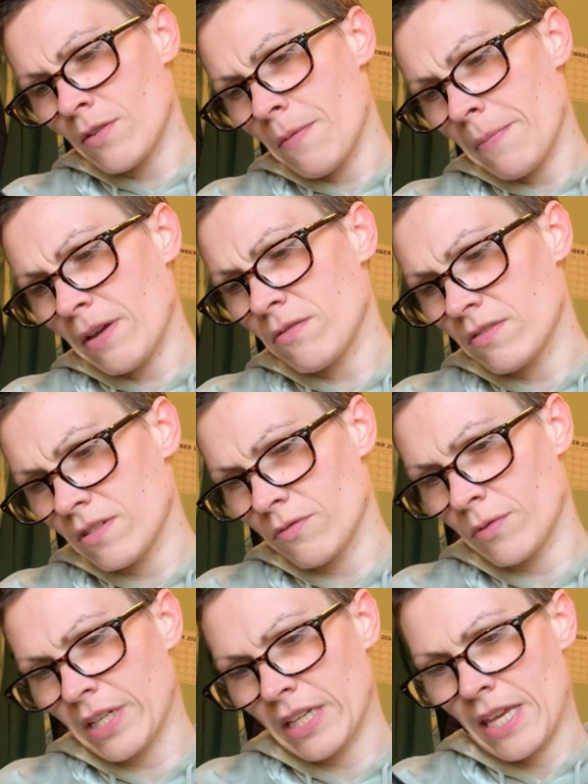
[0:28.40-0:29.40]
about
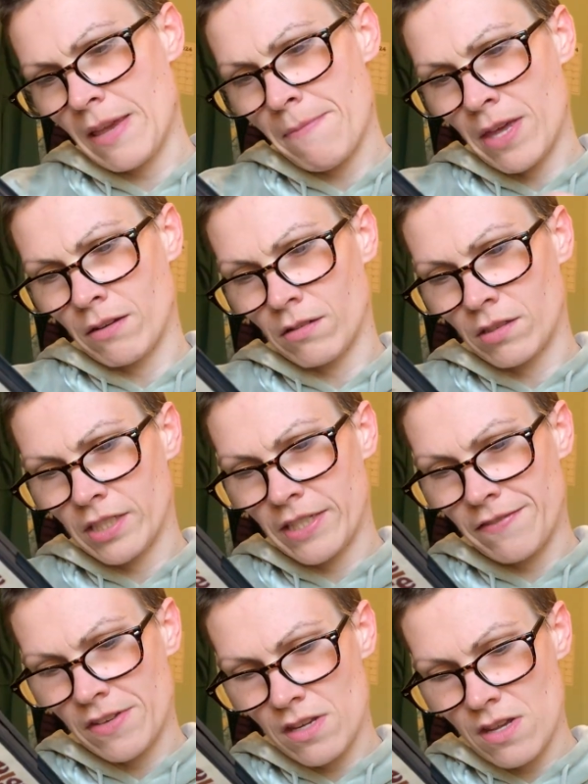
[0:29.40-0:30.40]
when it came out on
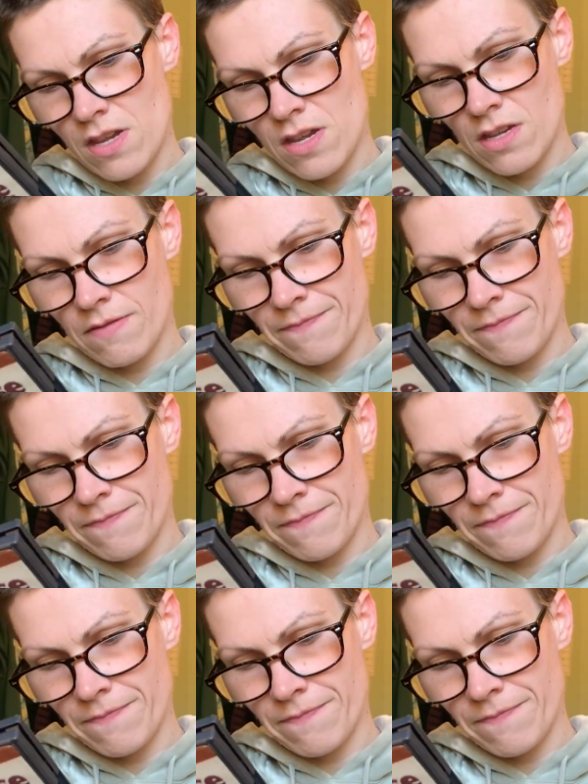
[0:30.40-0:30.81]
DVD.